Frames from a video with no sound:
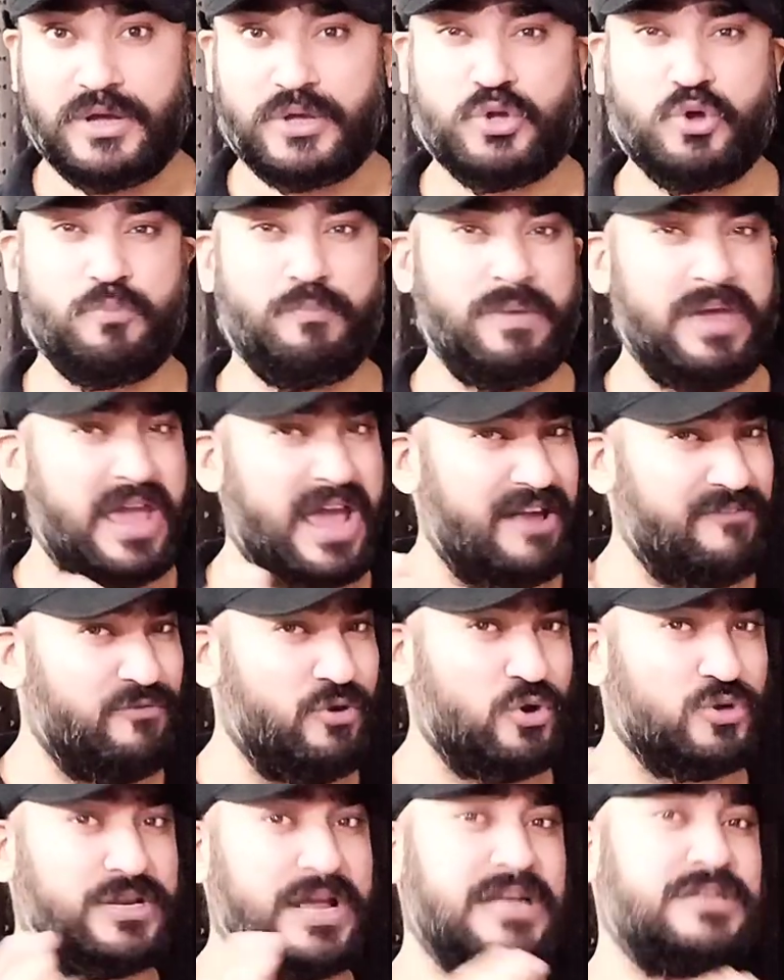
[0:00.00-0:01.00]
You may have
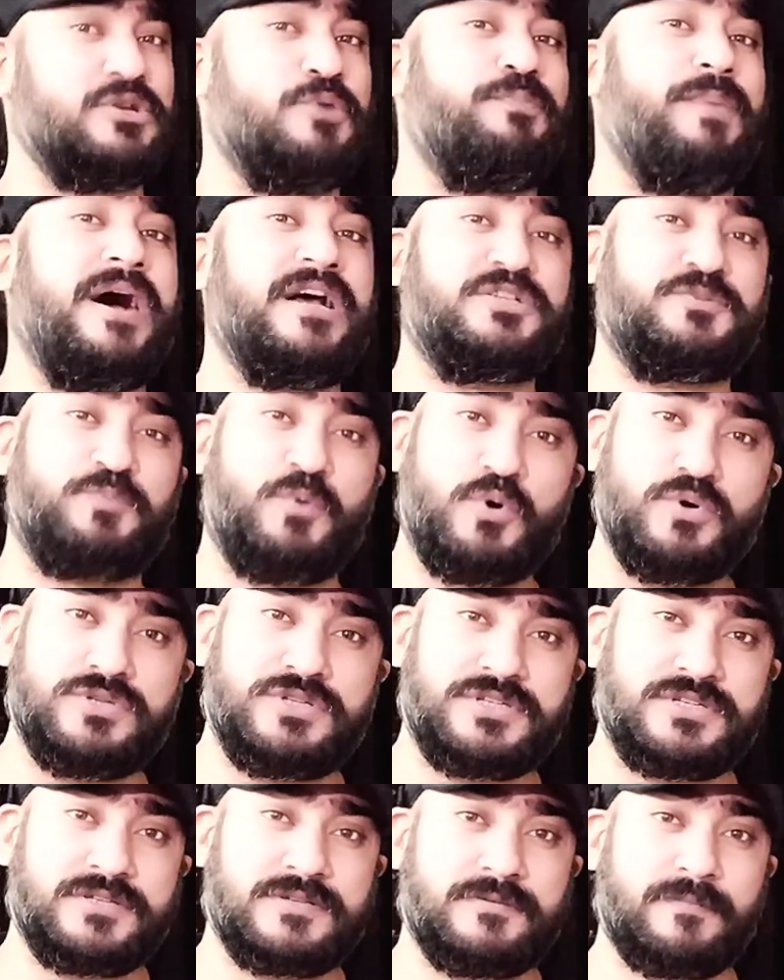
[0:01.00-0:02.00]
looked at your
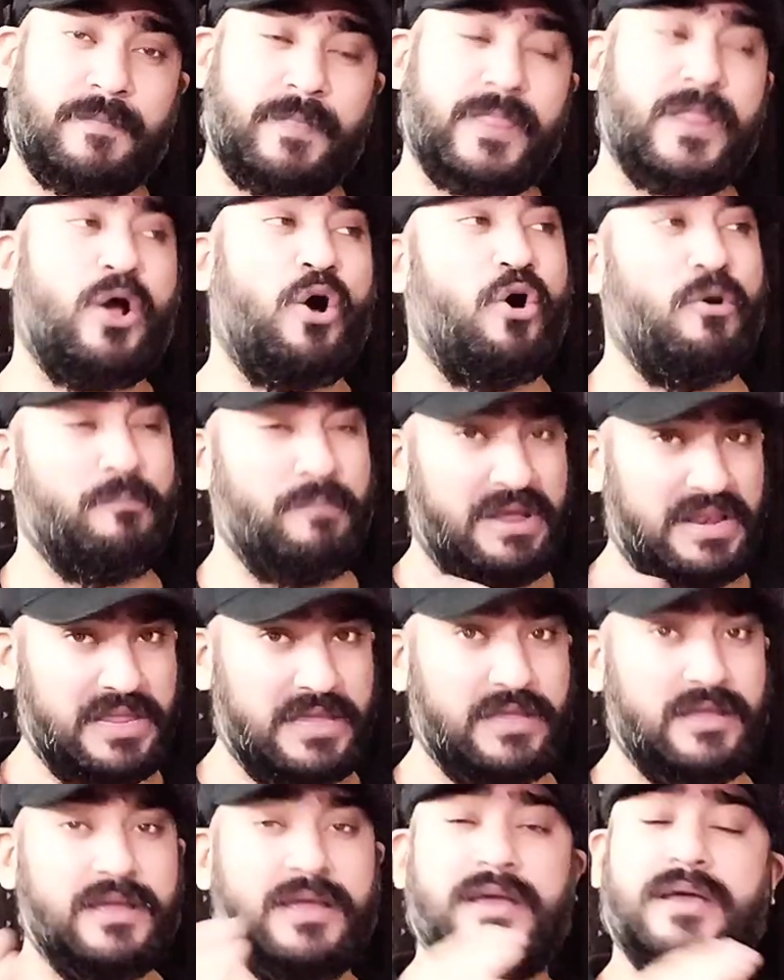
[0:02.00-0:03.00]
passports or
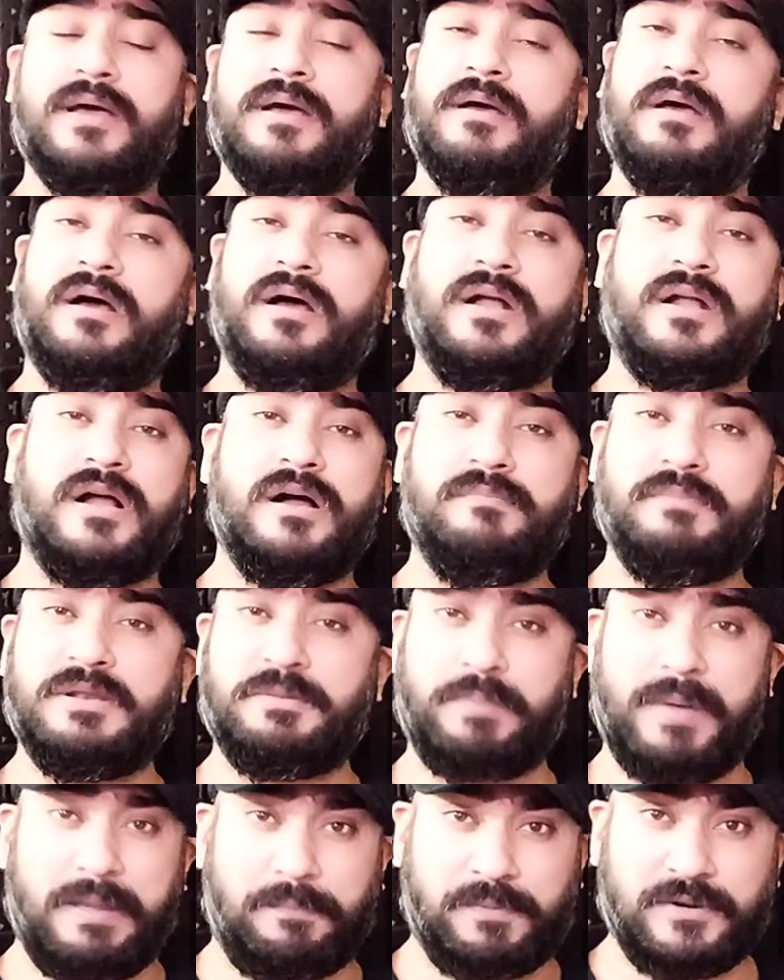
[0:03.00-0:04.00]
many
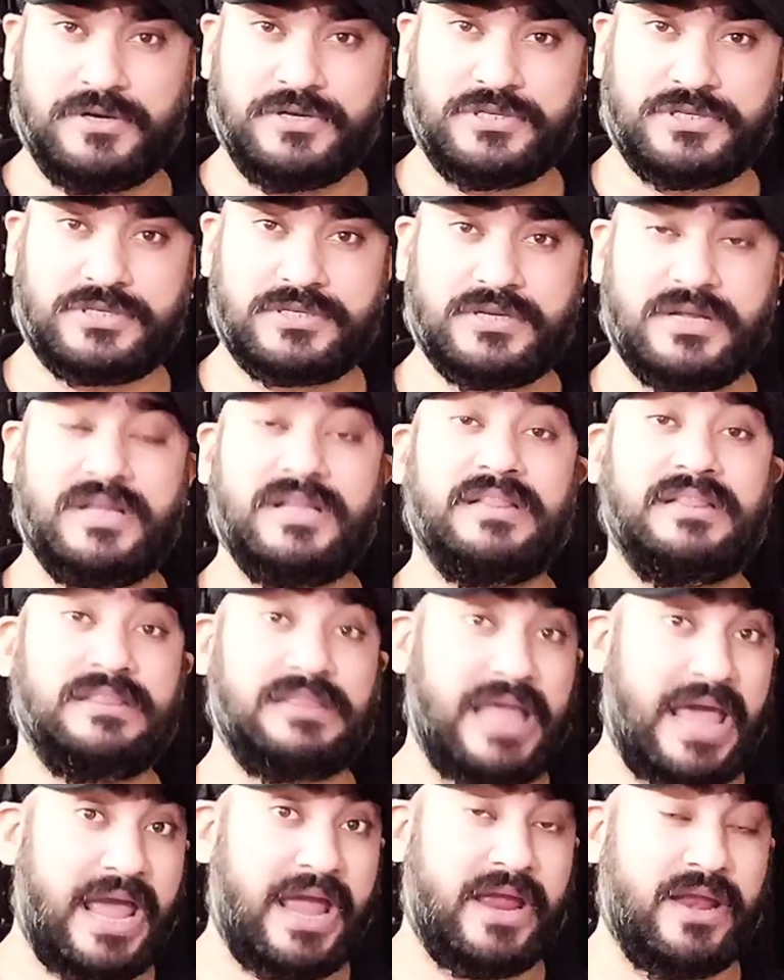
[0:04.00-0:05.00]
government papers.
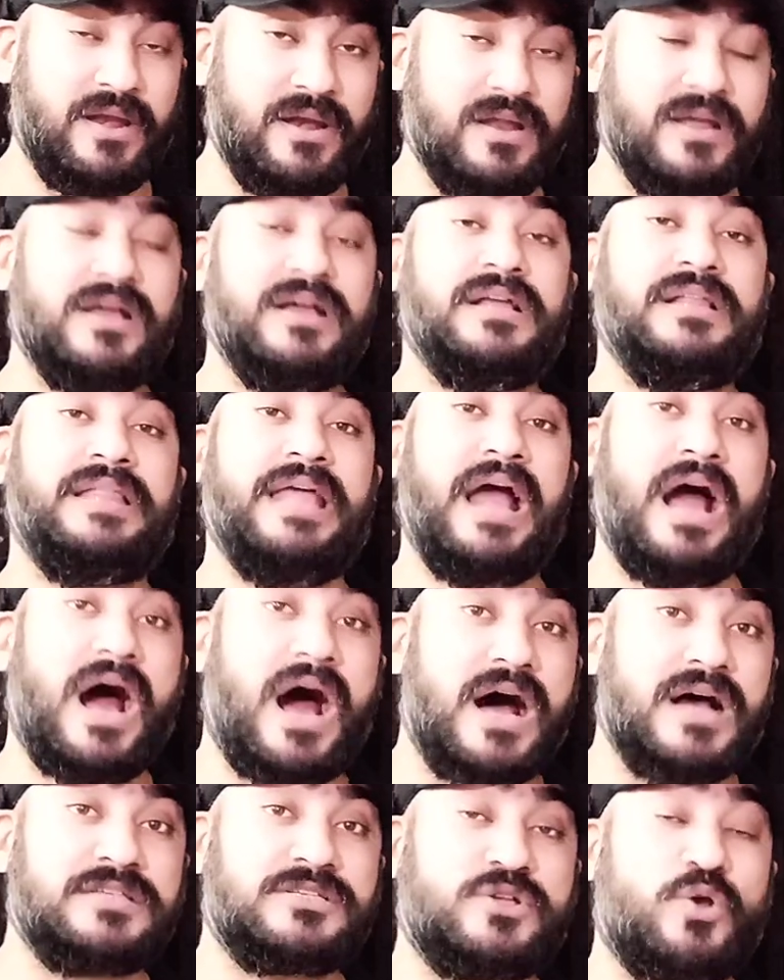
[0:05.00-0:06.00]
There they
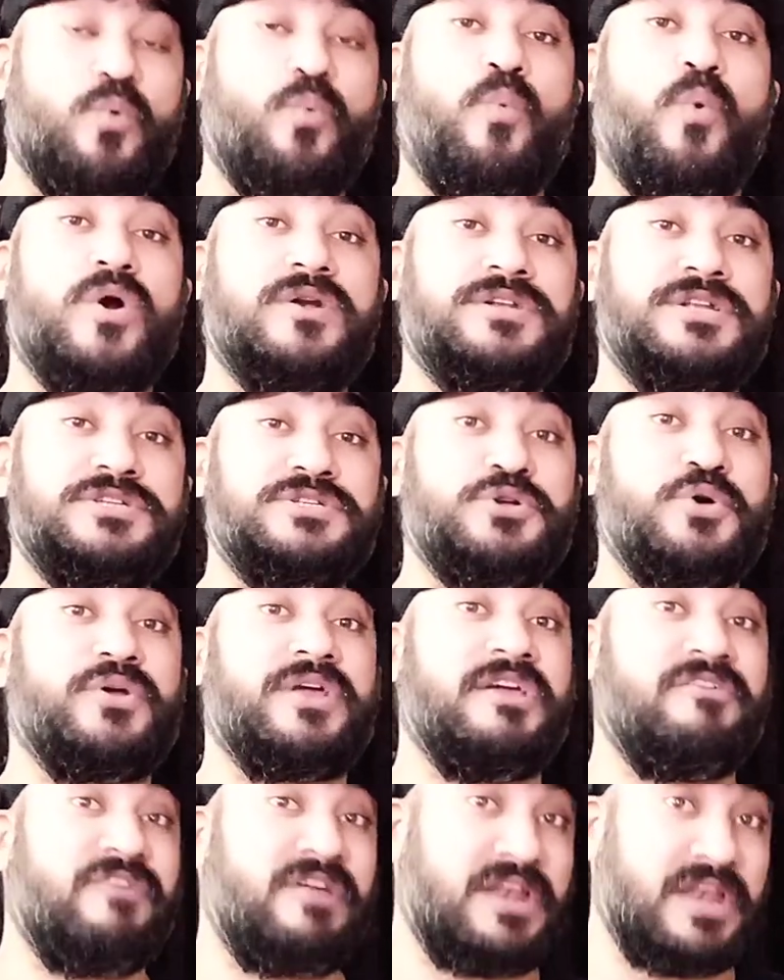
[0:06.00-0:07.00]
ask what is your
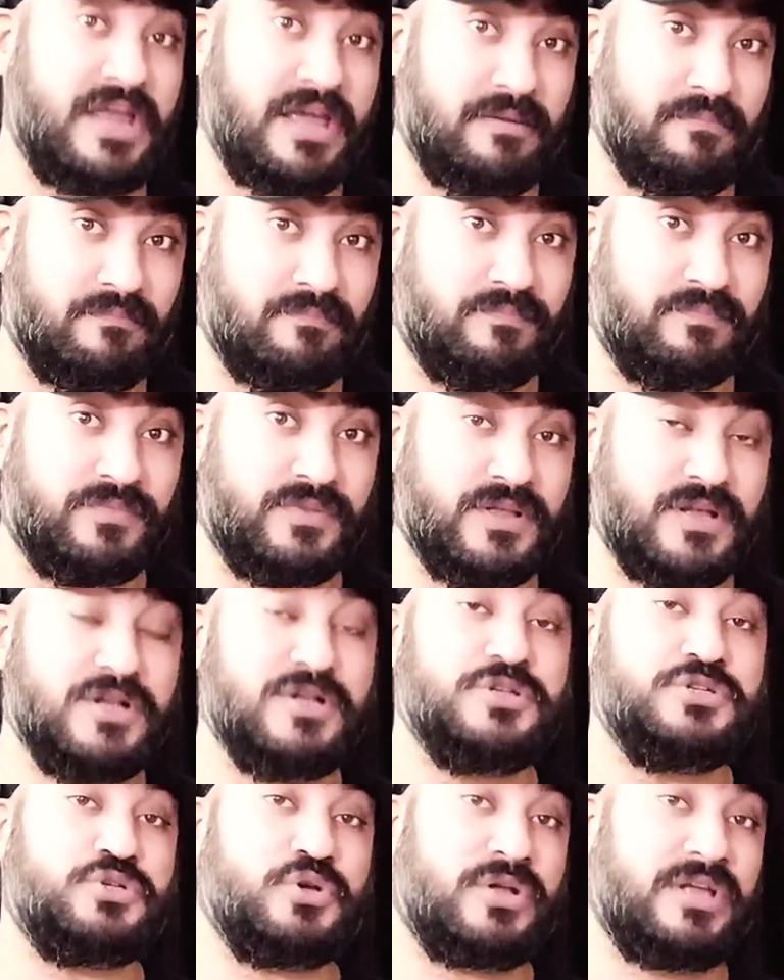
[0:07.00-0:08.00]
given name.
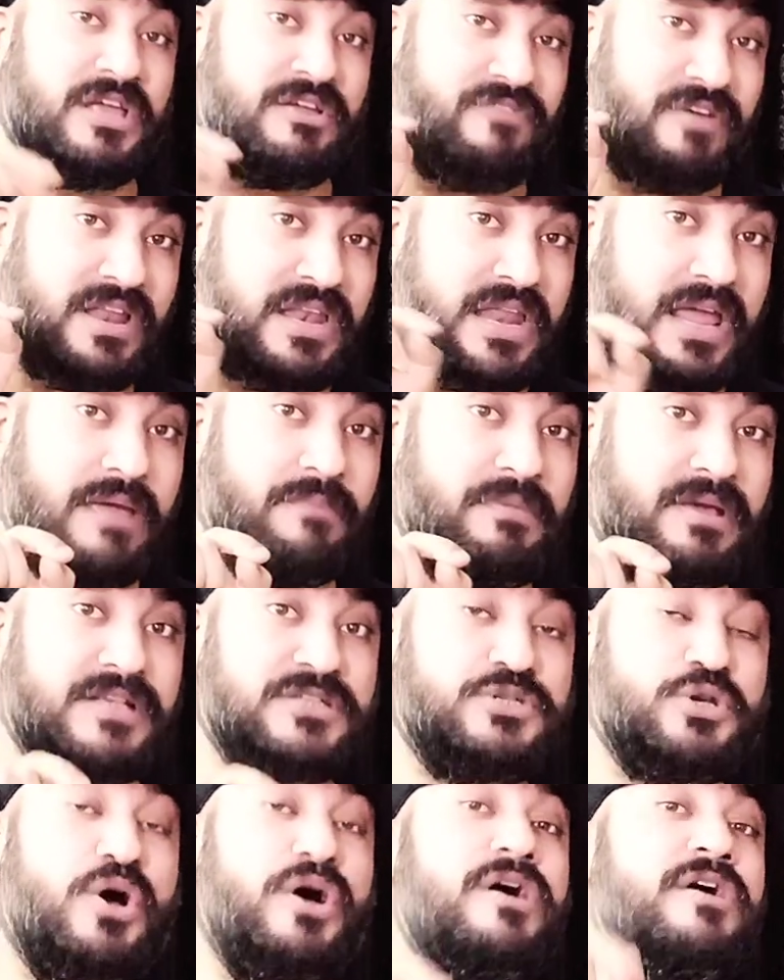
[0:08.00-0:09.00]
So given name
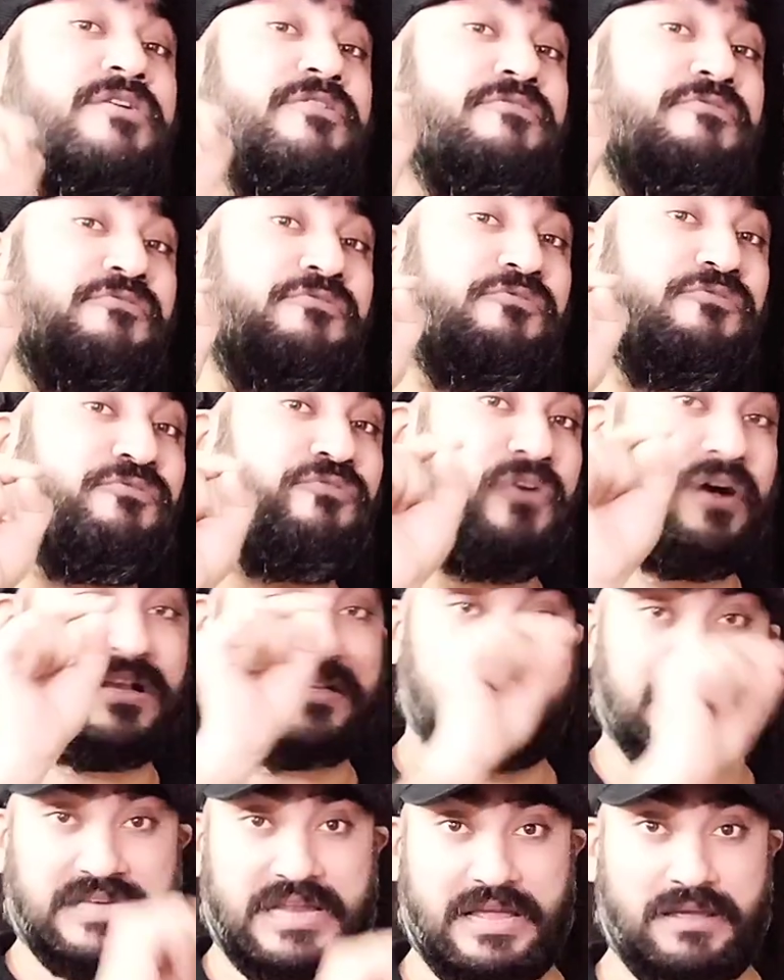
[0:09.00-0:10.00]
is your
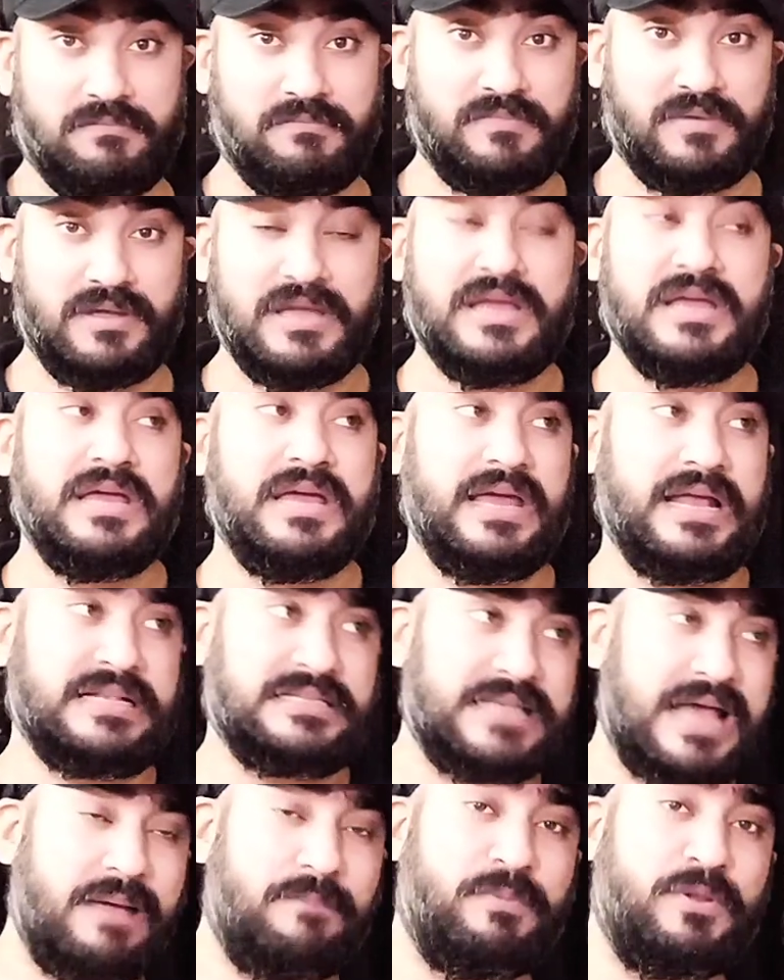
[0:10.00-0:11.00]
first name.
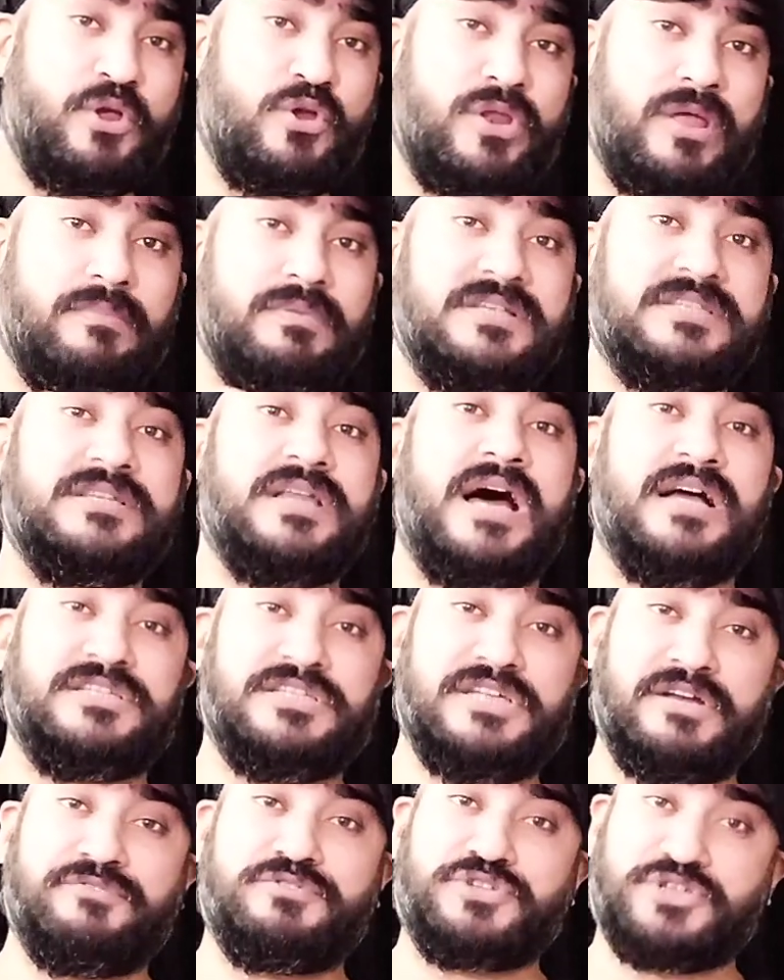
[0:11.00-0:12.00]
Example, your name is
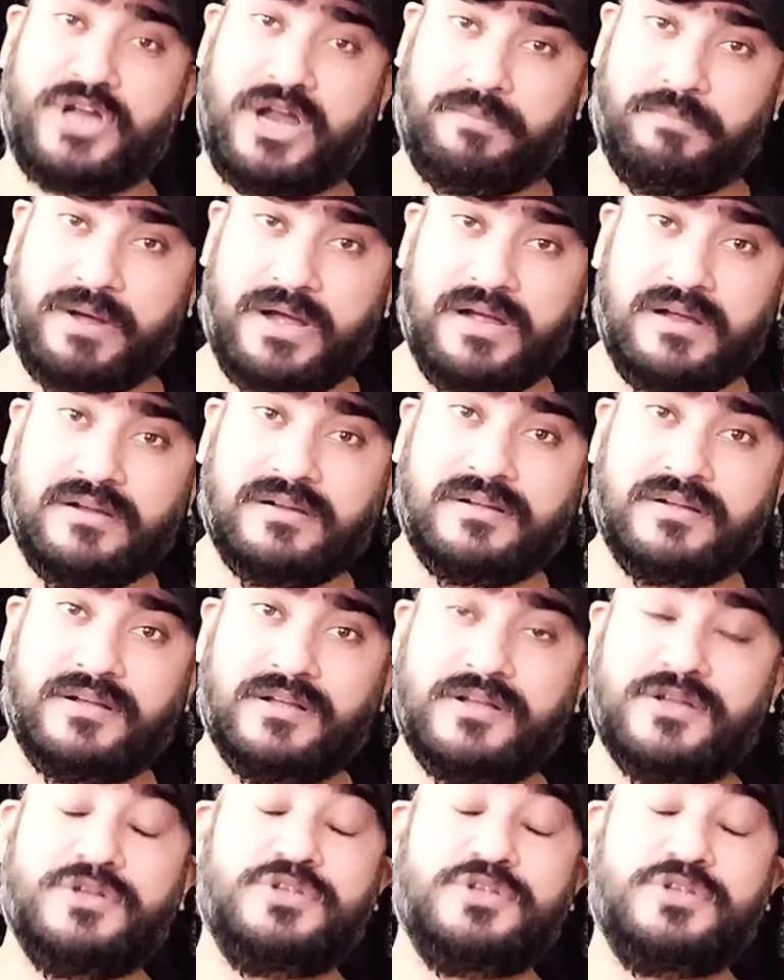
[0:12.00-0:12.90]
Rajiv Sharma.